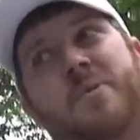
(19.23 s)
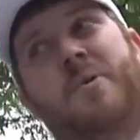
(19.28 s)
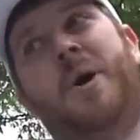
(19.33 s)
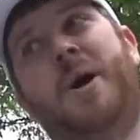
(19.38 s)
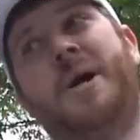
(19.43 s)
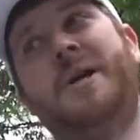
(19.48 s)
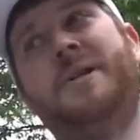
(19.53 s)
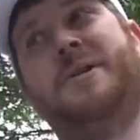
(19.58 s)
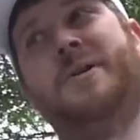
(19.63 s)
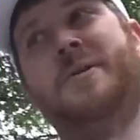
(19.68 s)

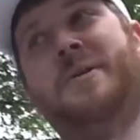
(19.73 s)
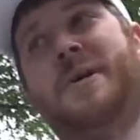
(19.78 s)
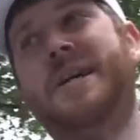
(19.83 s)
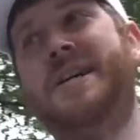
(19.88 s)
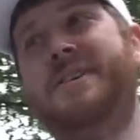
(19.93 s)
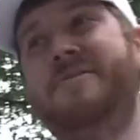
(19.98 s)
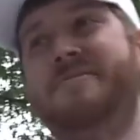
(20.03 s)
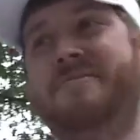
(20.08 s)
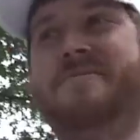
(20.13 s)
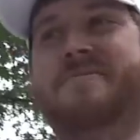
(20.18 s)
Walking too,
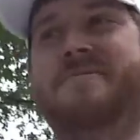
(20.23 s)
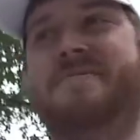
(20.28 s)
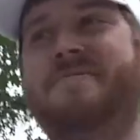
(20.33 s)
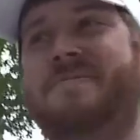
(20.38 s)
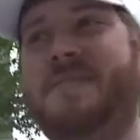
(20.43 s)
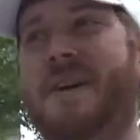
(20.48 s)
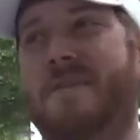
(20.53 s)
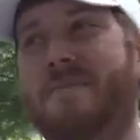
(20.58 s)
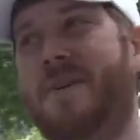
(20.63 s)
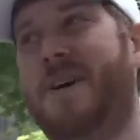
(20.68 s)
huh?
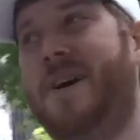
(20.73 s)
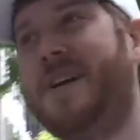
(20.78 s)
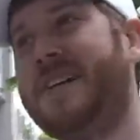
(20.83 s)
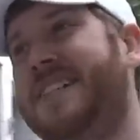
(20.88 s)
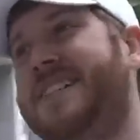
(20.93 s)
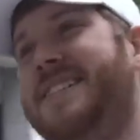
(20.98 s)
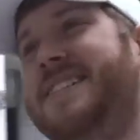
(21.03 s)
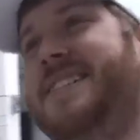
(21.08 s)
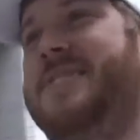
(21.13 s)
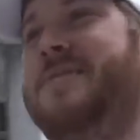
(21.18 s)
I'm walking,